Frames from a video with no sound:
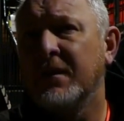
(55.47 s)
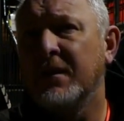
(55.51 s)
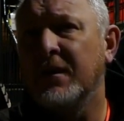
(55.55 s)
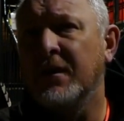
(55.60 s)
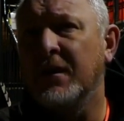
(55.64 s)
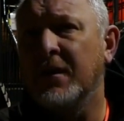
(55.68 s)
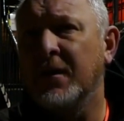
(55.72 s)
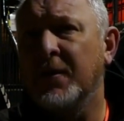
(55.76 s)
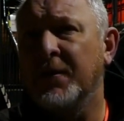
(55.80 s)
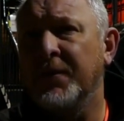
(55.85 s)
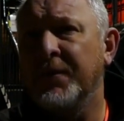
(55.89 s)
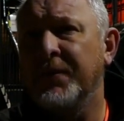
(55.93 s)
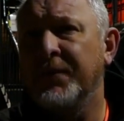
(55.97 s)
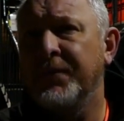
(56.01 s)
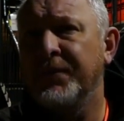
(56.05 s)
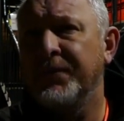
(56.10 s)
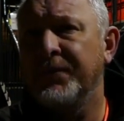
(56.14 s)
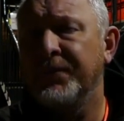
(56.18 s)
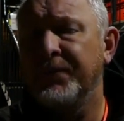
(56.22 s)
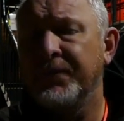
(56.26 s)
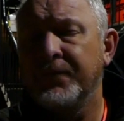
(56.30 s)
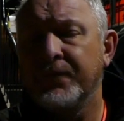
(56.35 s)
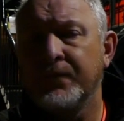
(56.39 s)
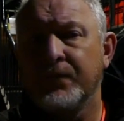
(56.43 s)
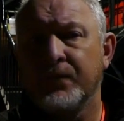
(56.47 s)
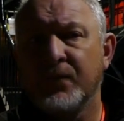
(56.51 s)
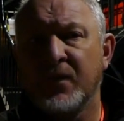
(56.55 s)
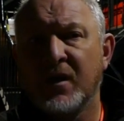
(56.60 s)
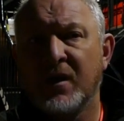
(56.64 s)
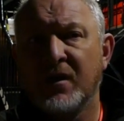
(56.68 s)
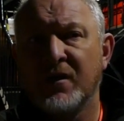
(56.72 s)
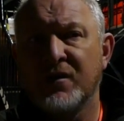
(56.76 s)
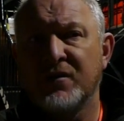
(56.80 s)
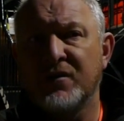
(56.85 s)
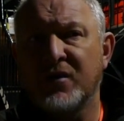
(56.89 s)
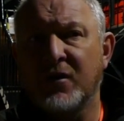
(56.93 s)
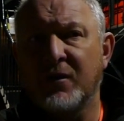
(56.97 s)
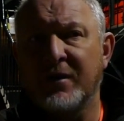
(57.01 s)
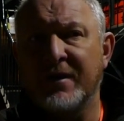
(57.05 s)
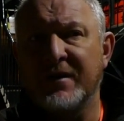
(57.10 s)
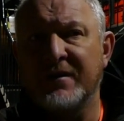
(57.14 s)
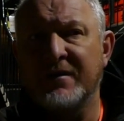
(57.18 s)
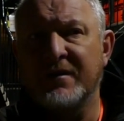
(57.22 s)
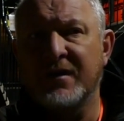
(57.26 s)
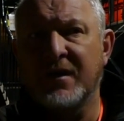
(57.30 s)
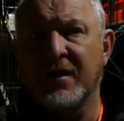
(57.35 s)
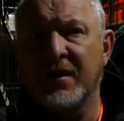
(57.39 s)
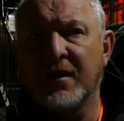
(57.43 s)
Um, so
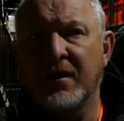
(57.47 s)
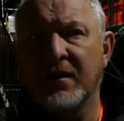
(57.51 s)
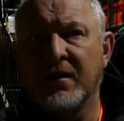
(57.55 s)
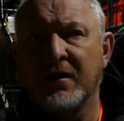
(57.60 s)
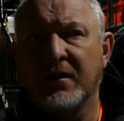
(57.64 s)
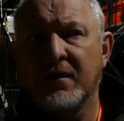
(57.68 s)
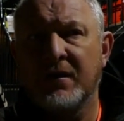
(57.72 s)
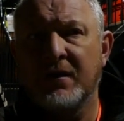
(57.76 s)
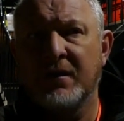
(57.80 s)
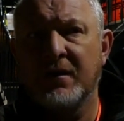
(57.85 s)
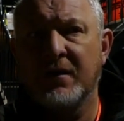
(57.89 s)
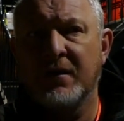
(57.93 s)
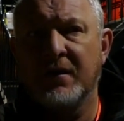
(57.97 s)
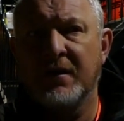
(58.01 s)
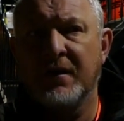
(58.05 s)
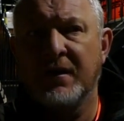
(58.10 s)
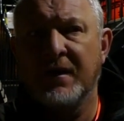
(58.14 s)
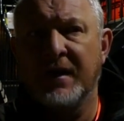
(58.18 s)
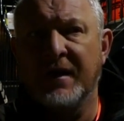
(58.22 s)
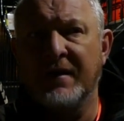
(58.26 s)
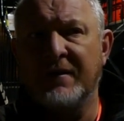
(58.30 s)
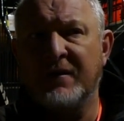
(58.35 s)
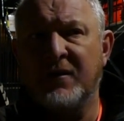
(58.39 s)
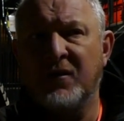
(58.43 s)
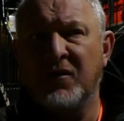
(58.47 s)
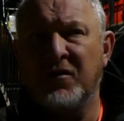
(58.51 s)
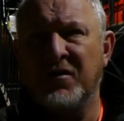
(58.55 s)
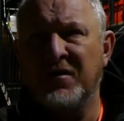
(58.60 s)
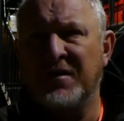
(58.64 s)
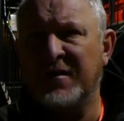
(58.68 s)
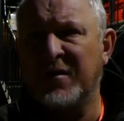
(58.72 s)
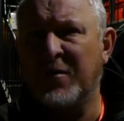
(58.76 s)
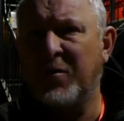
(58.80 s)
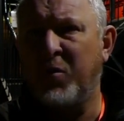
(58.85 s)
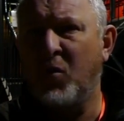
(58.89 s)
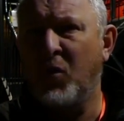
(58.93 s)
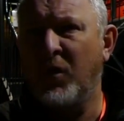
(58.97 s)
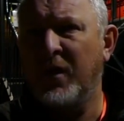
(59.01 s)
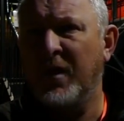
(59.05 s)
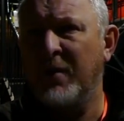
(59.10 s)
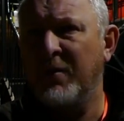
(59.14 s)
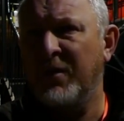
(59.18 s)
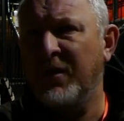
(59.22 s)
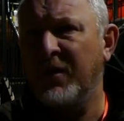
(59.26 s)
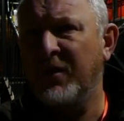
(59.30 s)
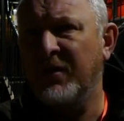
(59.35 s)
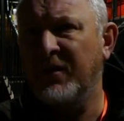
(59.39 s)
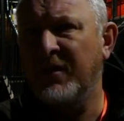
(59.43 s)
it's. Uh, it's hugely disappointing
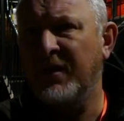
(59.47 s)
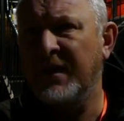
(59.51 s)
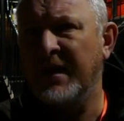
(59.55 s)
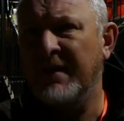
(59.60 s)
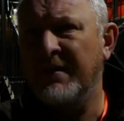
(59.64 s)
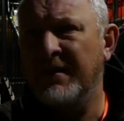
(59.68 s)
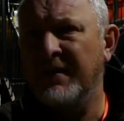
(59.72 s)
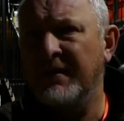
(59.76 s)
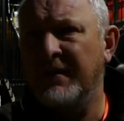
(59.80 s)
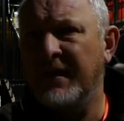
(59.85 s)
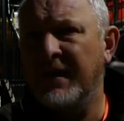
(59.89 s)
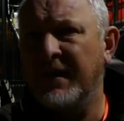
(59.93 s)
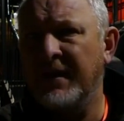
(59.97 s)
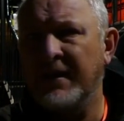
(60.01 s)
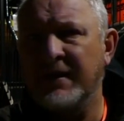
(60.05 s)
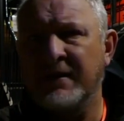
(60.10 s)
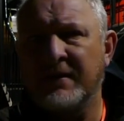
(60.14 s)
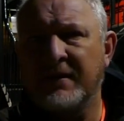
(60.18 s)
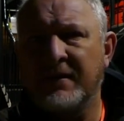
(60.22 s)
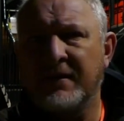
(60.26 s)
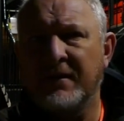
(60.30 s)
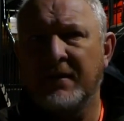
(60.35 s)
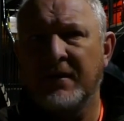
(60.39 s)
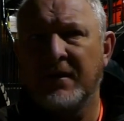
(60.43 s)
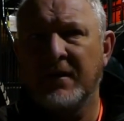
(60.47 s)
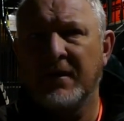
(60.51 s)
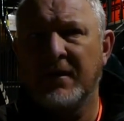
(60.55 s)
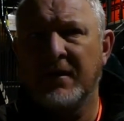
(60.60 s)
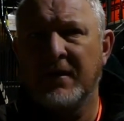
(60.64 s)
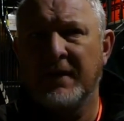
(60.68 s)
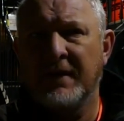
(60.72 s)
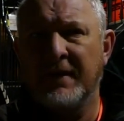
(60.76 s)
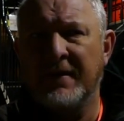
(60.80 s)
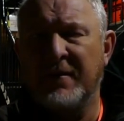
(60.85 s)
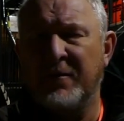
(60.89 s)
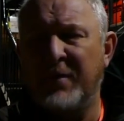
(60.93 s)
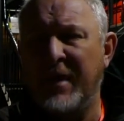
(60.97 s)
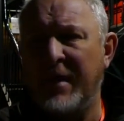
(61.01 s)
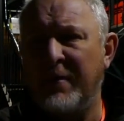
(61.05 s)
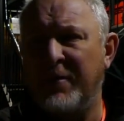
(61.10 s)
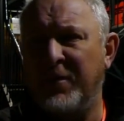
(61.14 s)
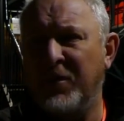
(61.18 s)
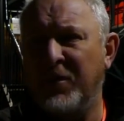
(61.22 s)
because at the end of the day, it's it's about